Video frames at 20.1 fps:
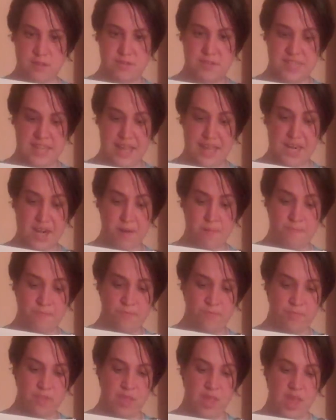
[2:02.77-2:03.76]
newsletter,
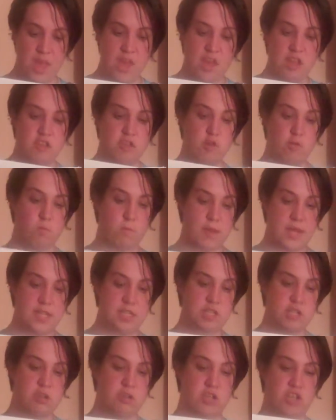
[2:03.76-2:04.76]
the
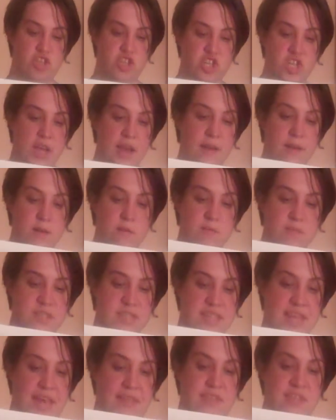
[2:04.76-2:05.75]
research
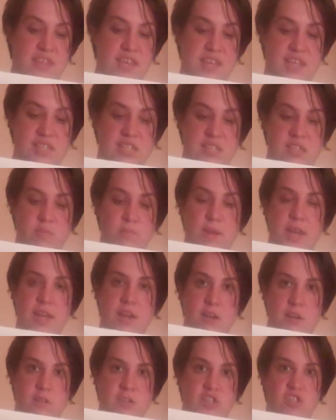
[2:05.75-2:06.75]
shows that these
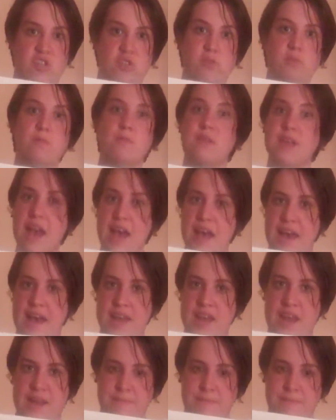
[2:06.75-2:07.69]
sweeteners do not,